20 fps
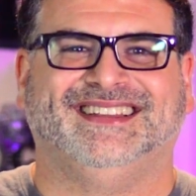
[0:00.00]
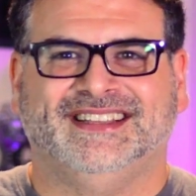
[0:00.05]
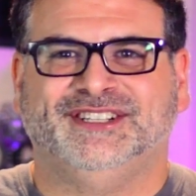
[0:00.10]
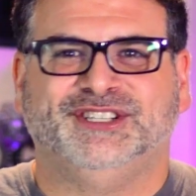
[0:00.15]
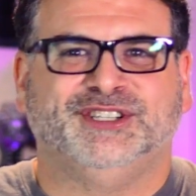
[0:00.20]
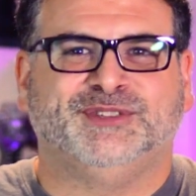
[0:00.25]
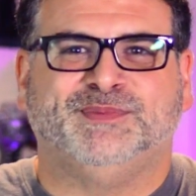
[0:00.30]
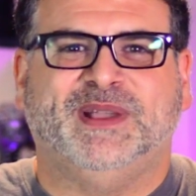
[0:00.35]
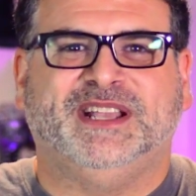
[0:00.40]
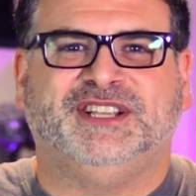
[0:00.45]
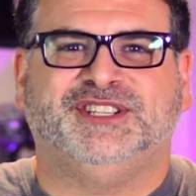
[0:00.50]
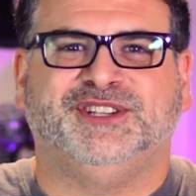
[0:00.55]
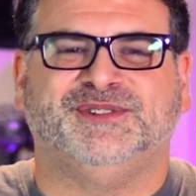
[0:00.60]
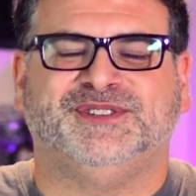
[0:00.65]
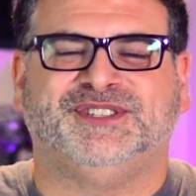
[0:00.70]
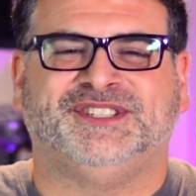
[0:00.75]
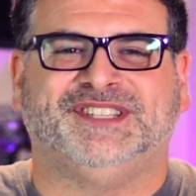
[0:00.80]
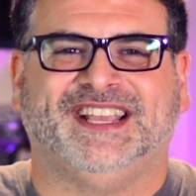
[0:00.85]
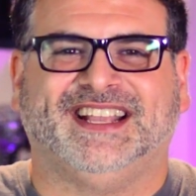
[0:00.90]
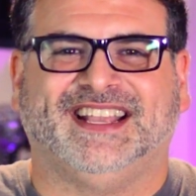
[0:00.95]
That just makes you
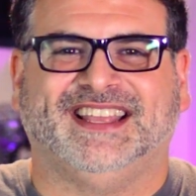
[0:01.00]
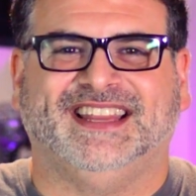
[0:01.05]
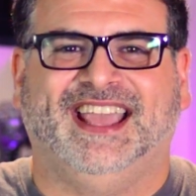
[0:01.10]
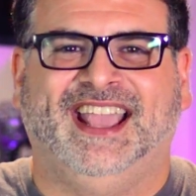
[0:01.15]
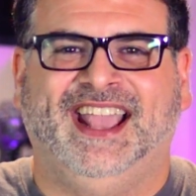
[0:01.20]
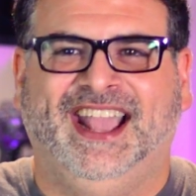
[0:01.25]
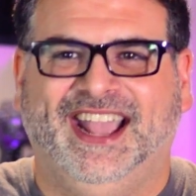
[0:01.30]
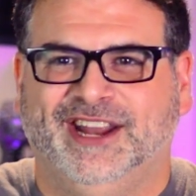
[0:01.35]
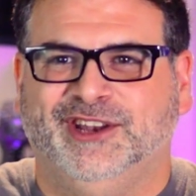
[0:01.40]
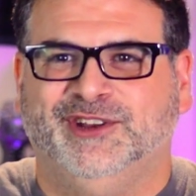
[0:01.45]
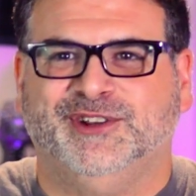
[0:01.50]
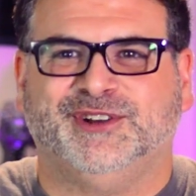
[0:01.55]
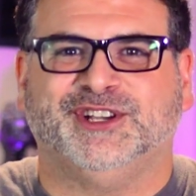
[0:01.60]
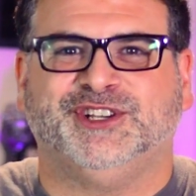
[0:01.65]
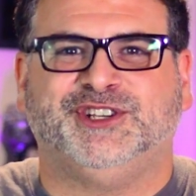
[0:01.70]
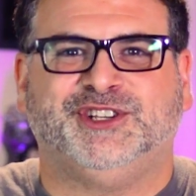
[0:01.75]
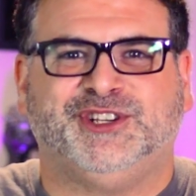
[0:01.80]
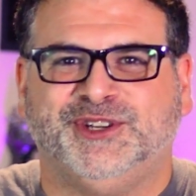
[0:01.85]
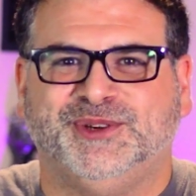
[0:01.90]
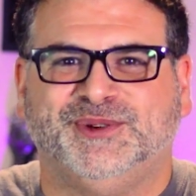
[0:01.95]
sick in the head. You
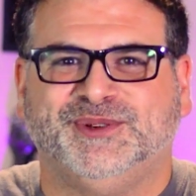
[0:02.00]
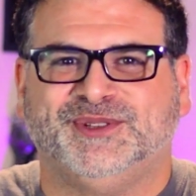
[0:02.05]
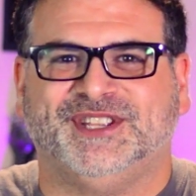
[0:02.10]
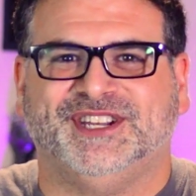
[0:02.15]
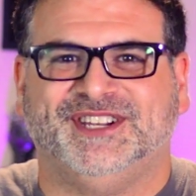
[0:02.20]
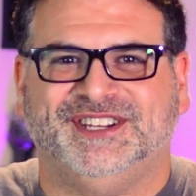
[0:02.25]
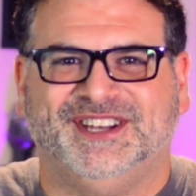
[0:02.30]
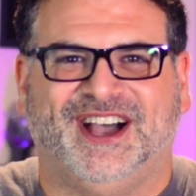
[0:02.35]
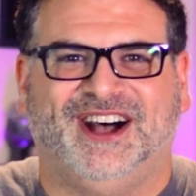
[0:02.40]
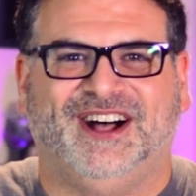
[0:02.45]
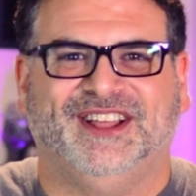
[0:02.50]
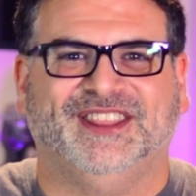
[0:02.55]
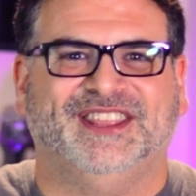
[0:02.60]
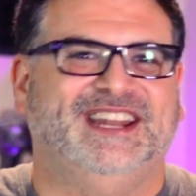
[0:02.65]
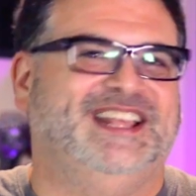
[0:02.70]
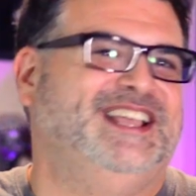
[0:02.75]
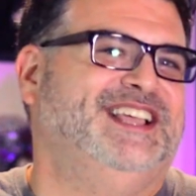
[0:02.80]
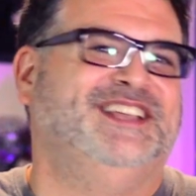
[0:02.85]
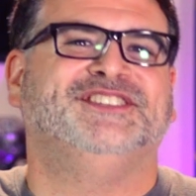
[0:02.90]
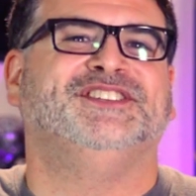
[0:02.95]
could choose the doll
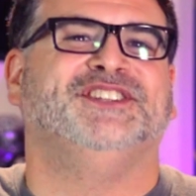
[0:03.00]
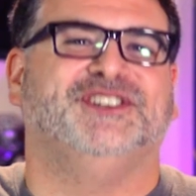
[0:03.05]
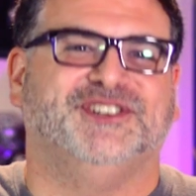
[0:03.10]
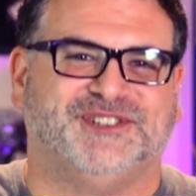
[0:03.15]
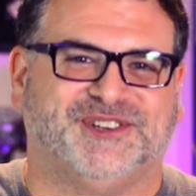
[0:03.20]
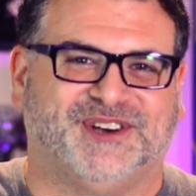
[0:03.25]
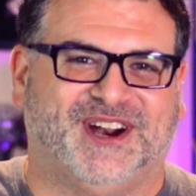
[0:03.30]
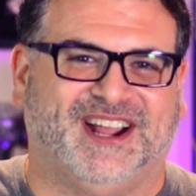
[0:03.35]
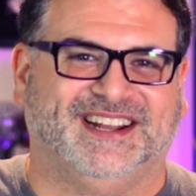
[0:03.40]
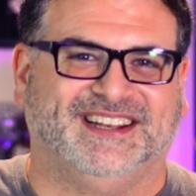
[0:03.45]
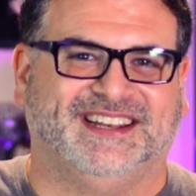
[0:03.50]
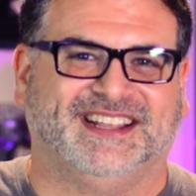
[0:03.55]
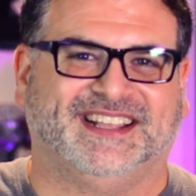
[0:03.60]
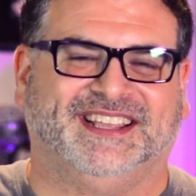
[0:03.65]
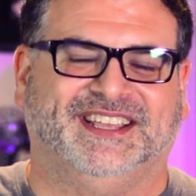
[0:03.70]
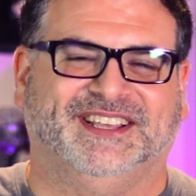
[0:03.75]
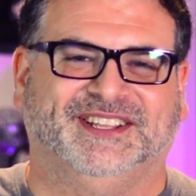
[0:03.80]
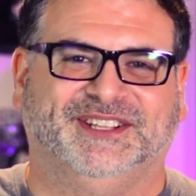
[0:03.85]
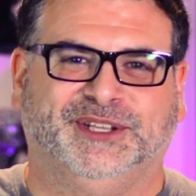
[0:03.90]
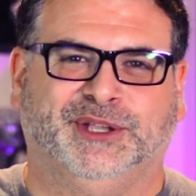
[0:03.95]
that isn't trying to
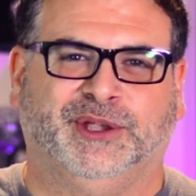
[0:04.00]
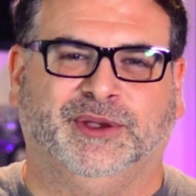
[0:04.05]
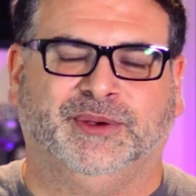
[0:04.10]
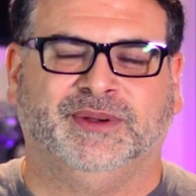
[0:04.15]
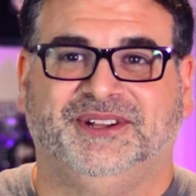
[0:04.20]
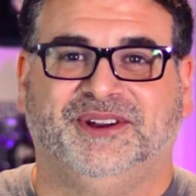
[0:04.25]
kill you.